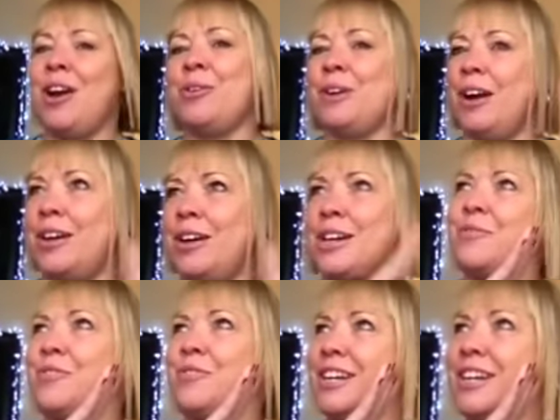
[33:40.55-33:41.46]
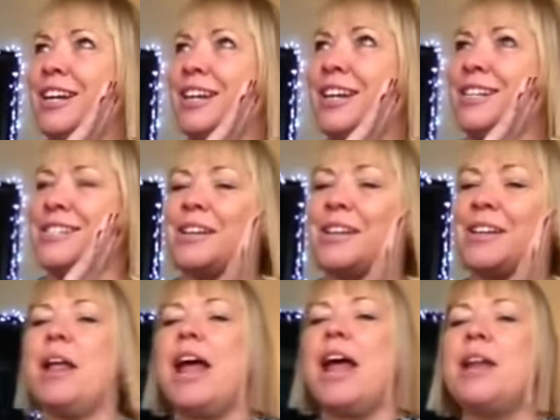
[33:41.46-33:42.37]
I don't think it is.
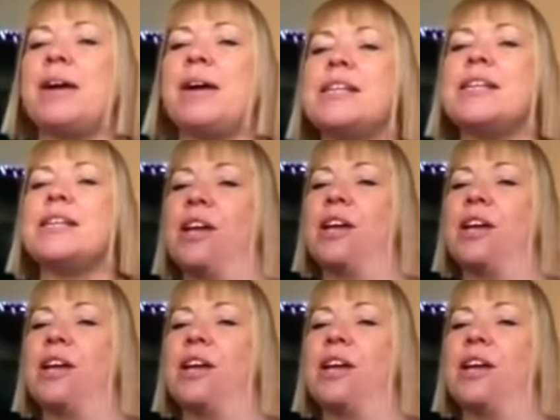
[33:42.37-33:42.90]
Anyway, so